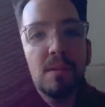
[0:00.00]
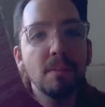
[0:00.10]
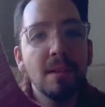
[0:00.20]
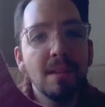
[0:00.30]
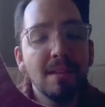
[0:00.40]

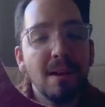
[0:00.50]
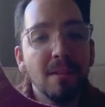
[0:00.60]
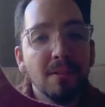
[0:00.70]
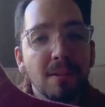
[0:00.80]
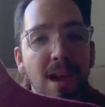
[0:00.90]
me, the
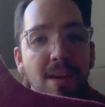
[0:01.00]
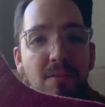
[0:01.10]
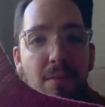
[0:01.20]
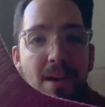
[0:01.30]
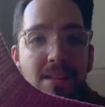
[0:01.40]
color kind of
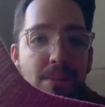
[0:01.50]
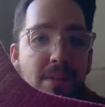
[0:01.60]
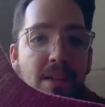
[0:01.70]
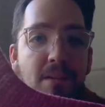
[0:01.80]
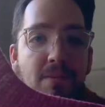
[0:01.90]
reminds
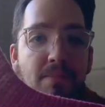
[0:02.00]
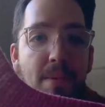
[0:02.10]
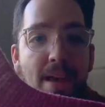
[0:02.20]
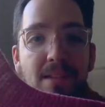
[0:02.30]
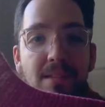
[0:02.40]
me of
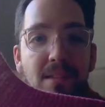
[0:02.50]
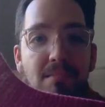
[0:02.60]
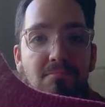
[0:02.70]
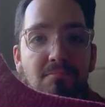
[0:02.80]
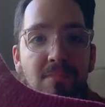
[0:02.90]

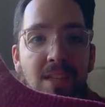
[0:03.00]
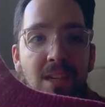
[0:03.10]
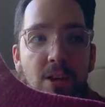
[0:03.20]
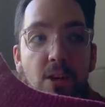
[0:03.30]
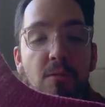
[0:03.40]
Madison
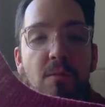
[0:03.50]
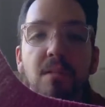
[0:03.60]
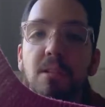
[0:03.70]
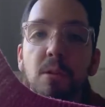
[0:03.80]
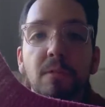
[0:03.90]
or
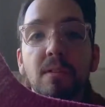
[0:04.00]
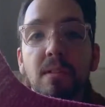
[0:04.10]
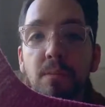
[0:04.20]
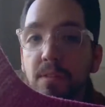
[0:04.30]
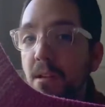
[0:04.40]

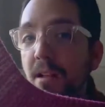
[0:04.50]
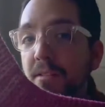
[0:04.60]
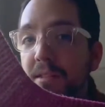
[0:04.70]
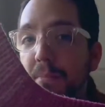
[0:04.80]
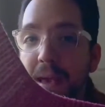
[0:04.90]
University of
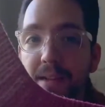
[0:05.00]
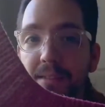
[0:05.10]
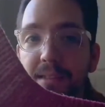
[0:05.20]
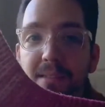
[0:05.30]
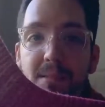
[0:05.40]
Wisconsin
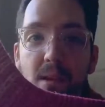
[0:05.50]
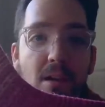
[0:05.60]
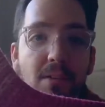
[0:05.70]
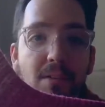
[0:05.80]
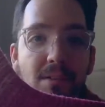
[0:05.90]
Madison's
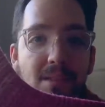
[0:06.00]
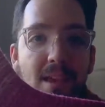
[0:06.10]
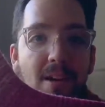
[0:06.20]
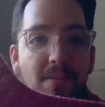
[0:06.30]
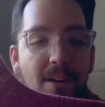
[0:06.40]
colors.
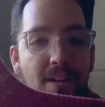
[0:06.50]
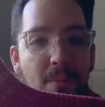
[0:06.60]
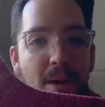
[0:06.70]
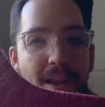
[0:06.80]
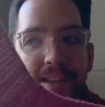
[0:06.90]
They are red and
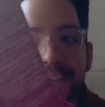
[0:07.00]
white.